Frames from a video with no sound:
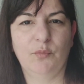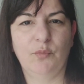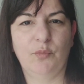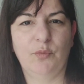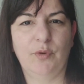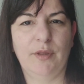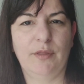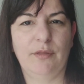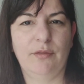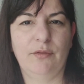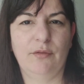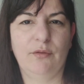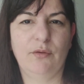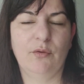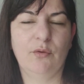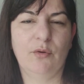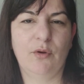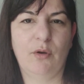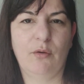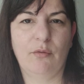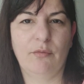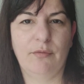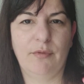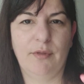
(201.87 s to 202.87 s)
with, you
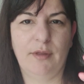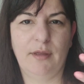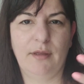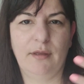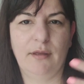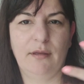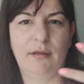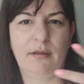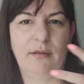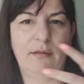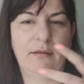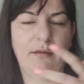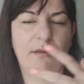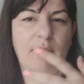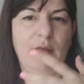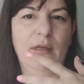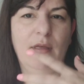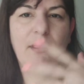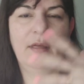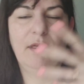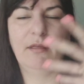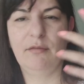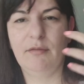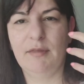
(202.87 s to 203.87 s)
know,
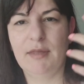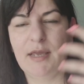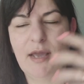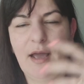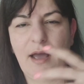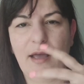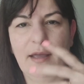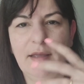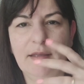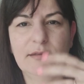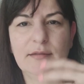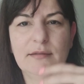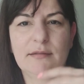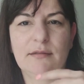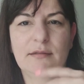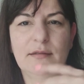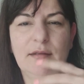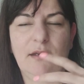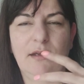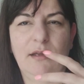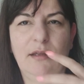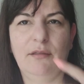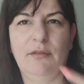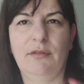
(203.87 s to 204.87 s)
the eyes.
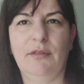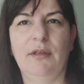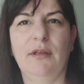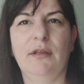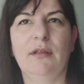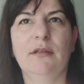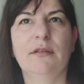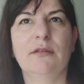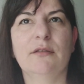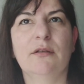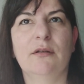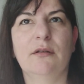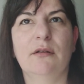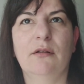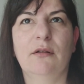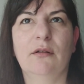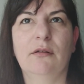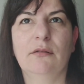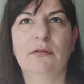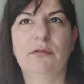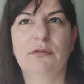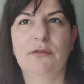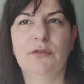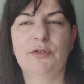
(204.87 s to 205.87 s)
I think it's
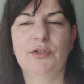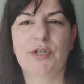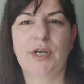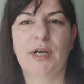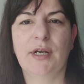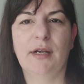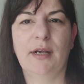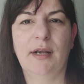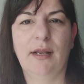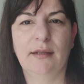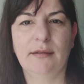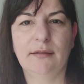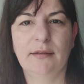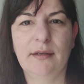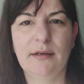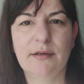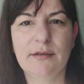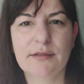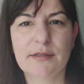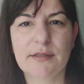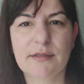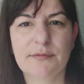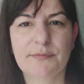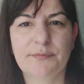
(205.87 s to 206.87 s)
called
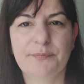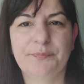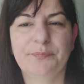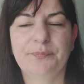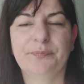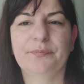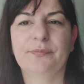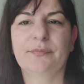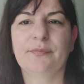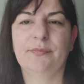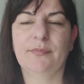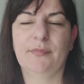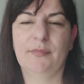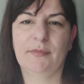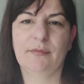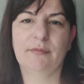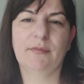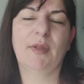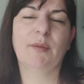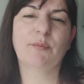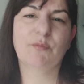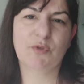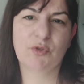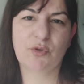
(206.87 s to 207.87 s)
jack-o'-lanterns.
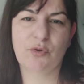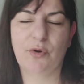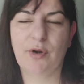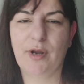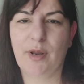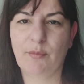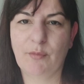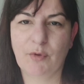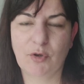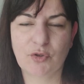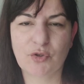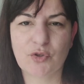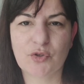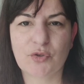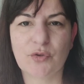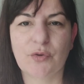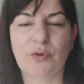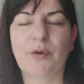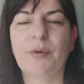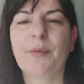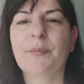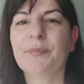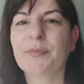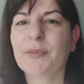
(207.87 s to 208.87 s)
I'm sorry, I'm not
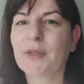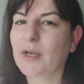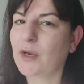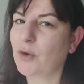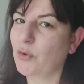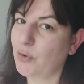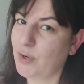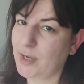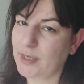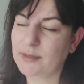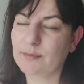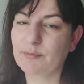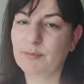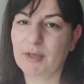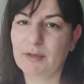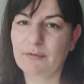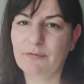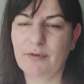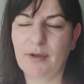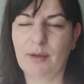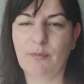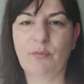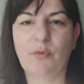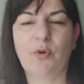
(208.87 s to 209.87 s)
sure. Correct me
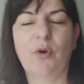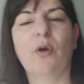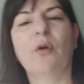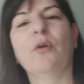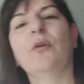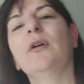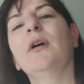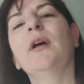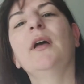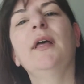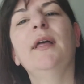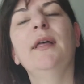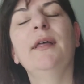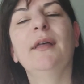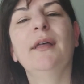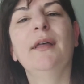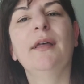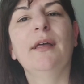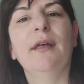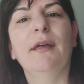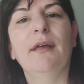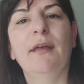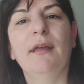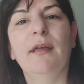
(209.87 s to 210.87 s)
if I'm wrong.
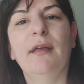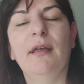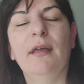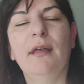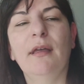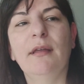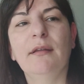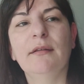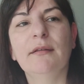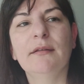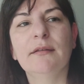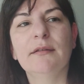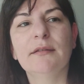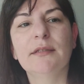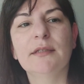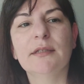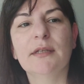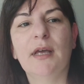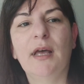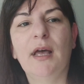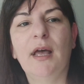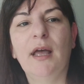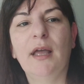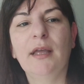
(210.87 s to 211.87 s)
And
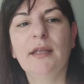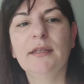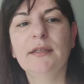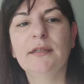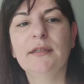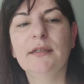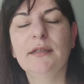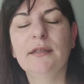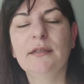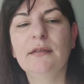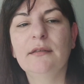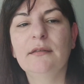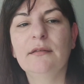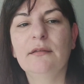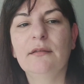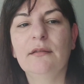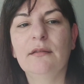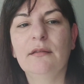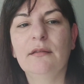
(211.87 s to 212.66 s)
I did